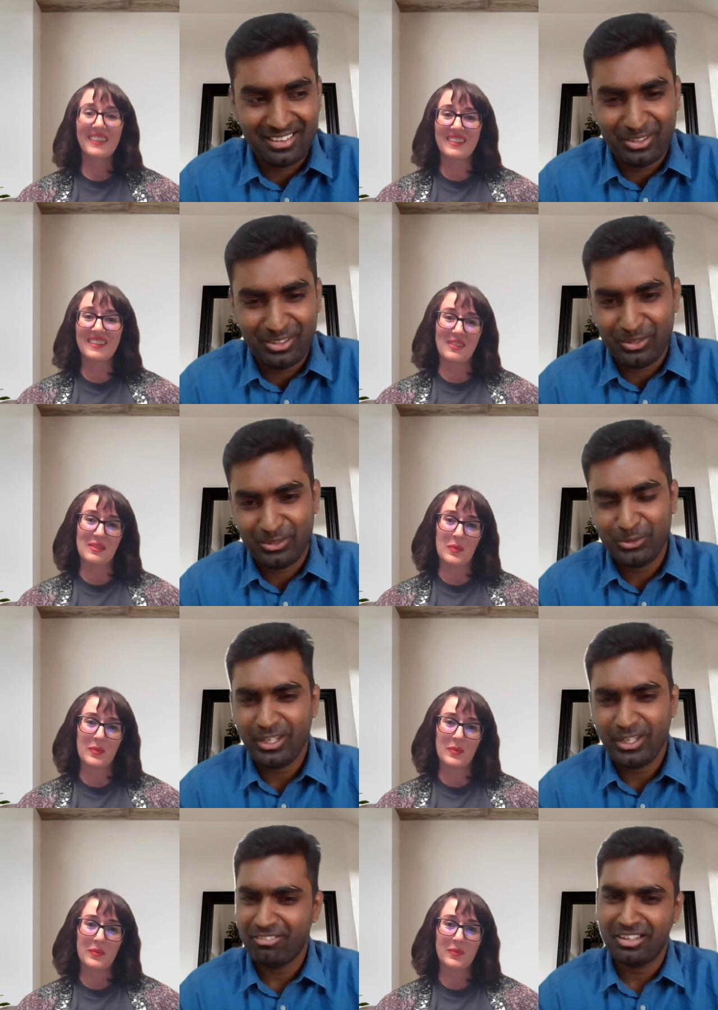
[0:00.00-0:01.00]
Speaker 1: and
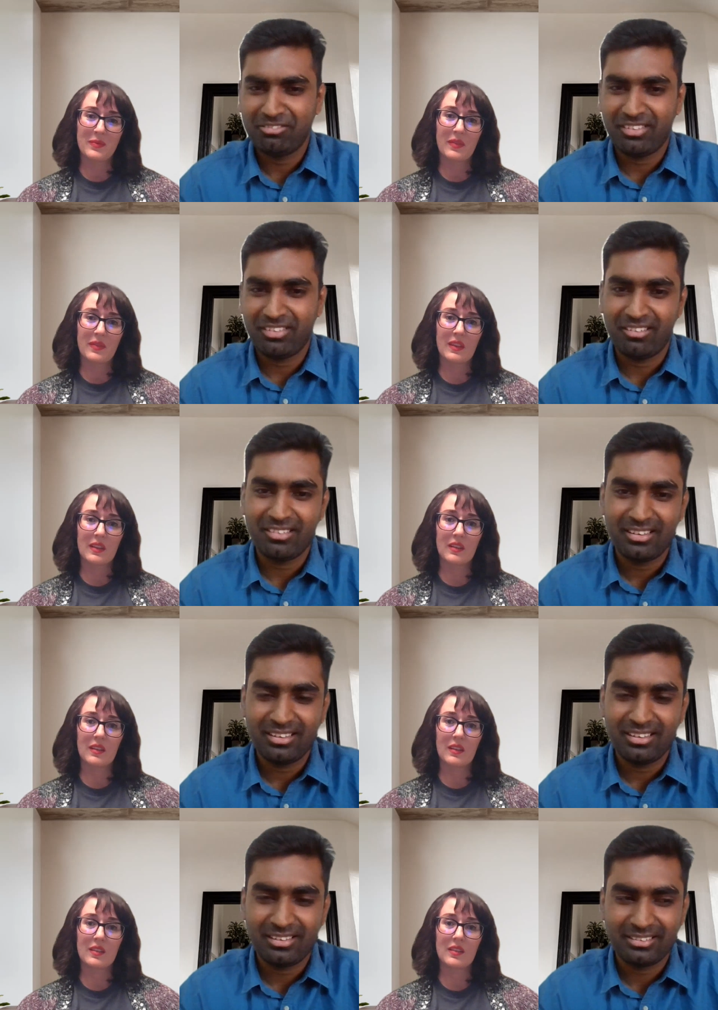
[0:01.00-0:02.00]
uh, do you have any
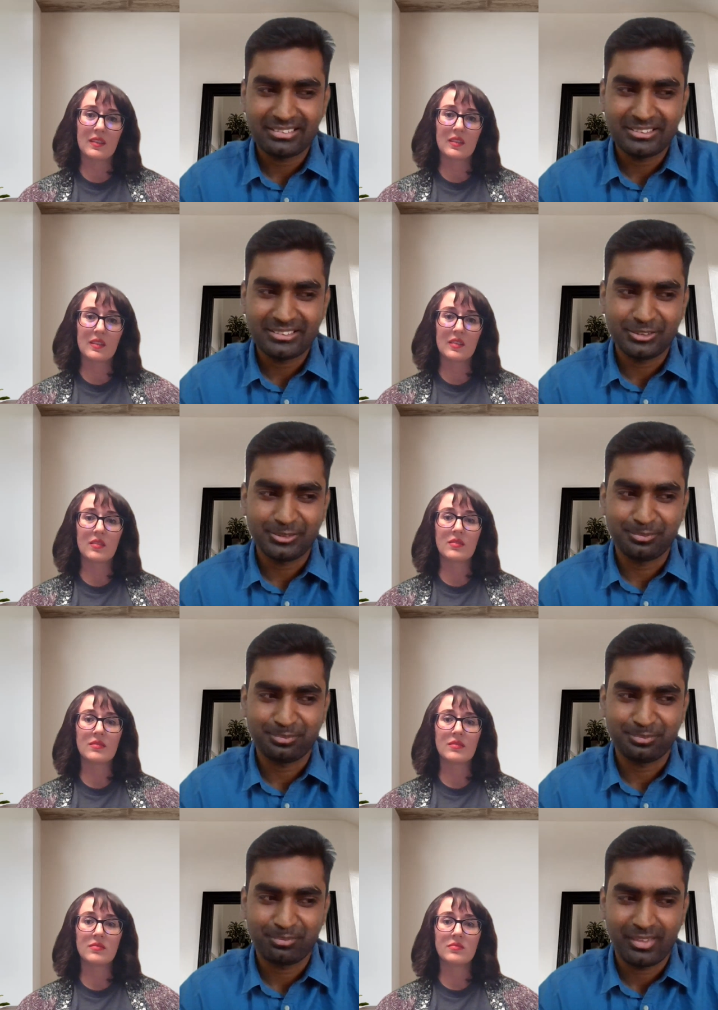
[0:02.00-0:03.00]
favorite
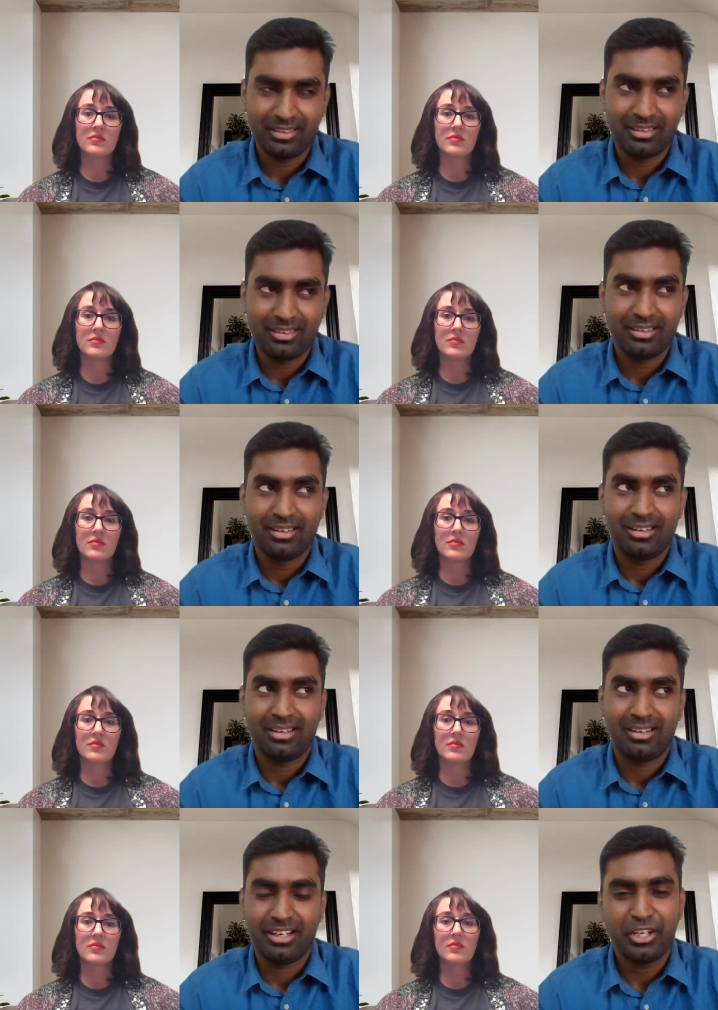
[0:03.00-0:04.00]
um,
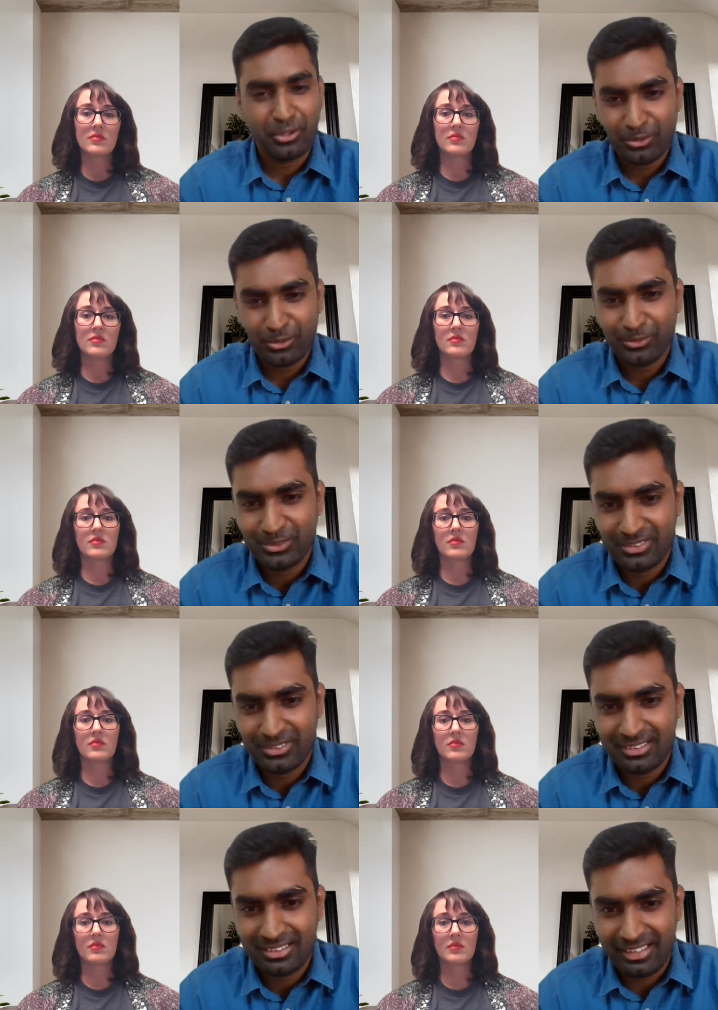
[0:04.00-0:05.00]
hero
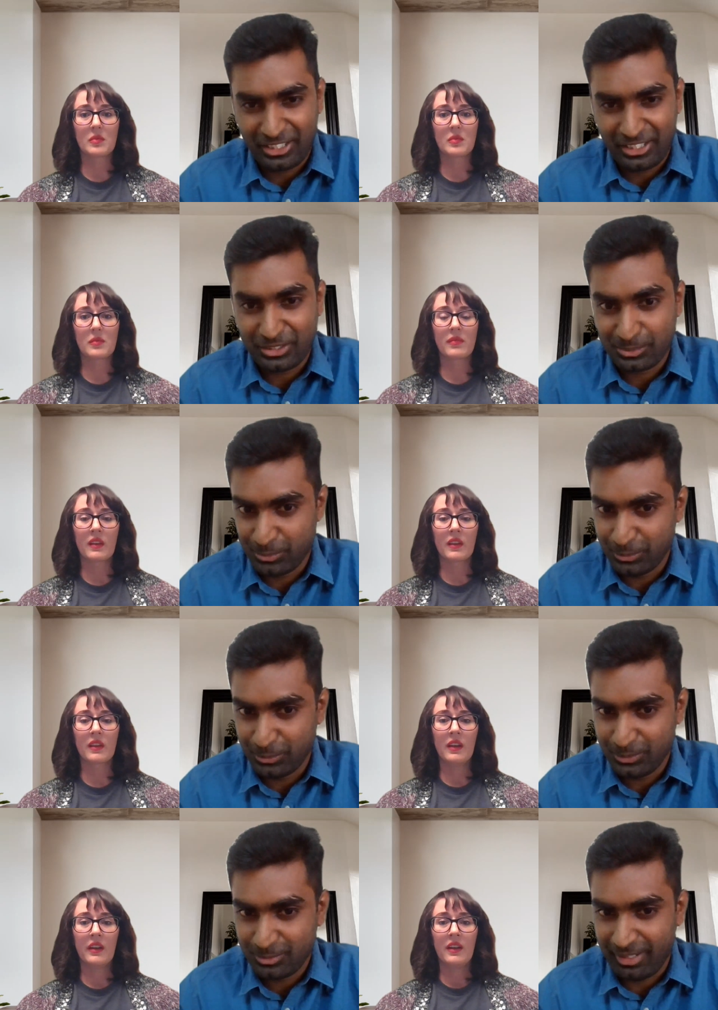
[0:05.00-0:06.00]
like uh,
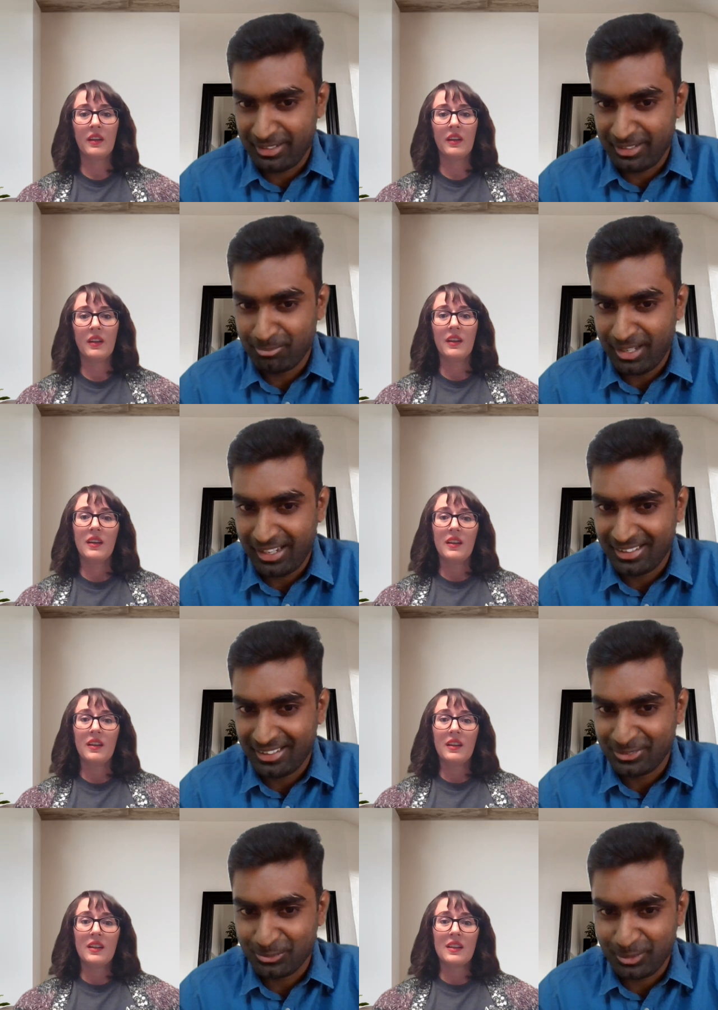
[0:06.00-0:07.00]
Sp-
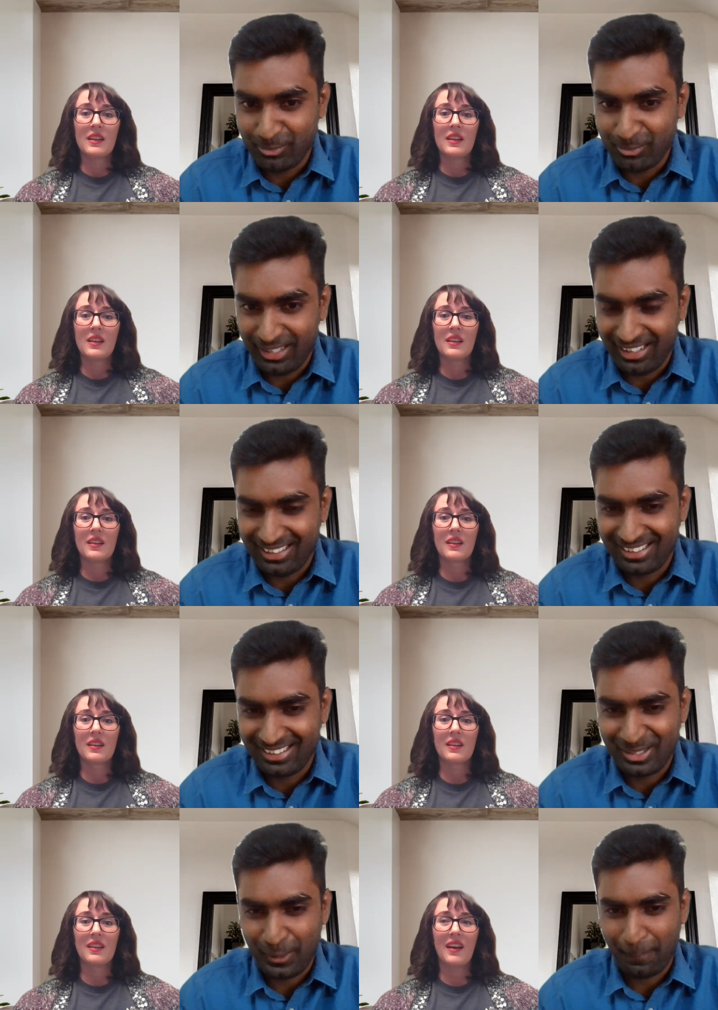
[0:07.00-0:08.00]
Spider-Man,
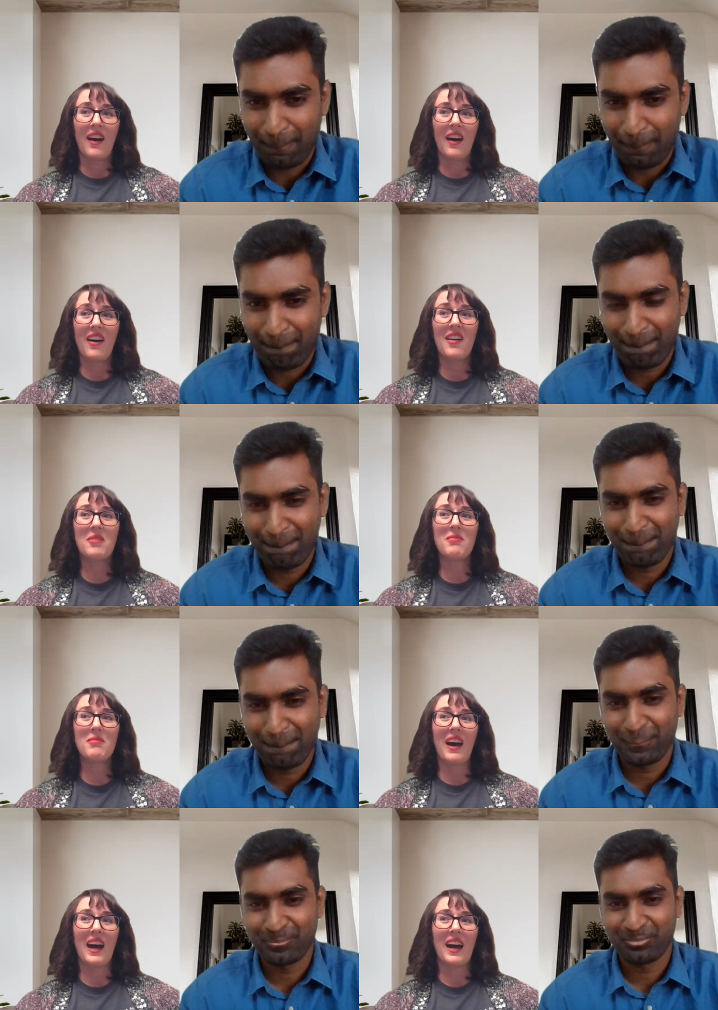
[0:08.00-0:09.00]
Superman?
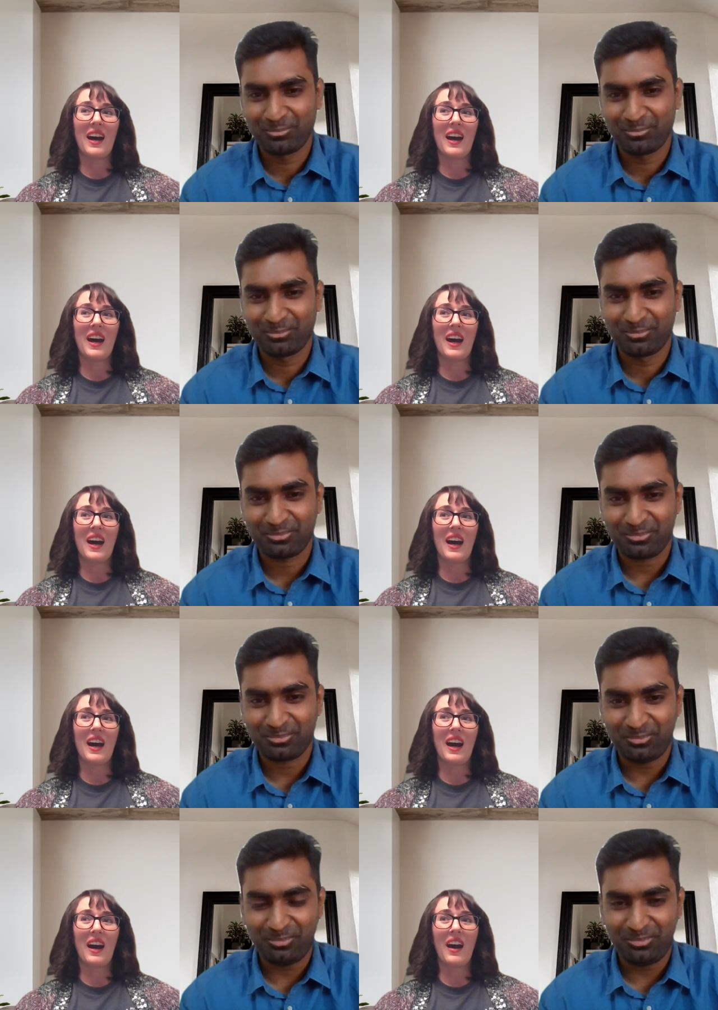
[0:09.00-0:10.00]
Um,
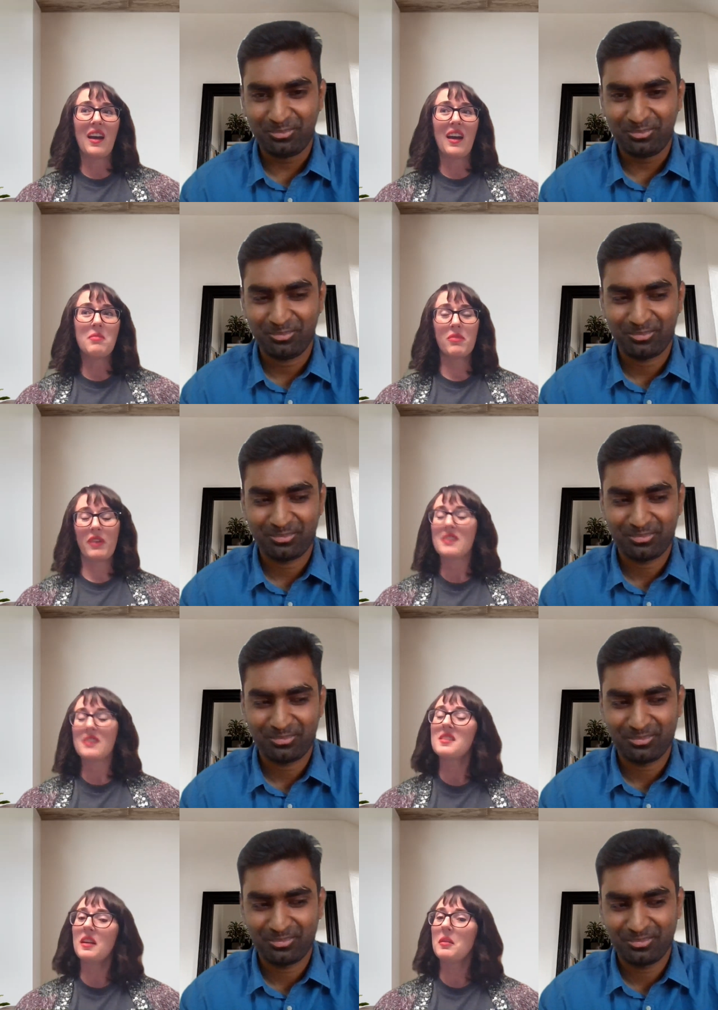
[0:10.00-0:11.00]
Speaker 2: I'm
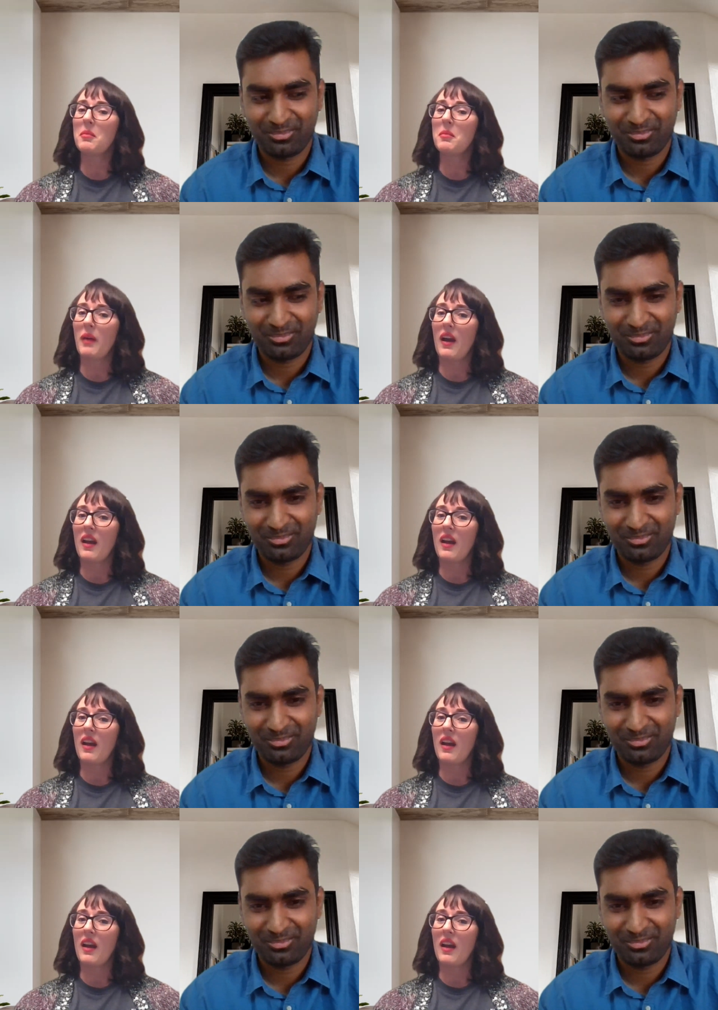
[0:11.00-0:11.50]
fascinated